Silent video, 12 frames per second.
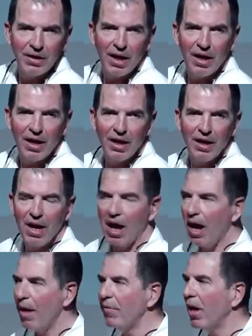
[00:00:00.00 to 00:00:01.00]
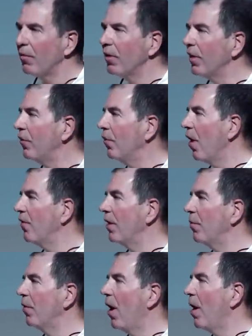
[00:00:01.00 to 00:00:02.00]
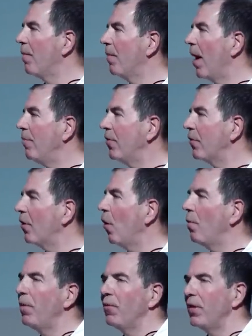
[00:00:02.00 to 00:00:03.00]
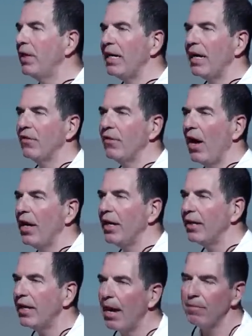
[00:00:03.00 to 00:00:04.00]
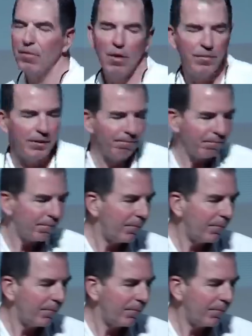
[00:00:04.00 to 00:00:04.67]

then I'm not really solving the problem. I'm just coping with the anxiety at that moment.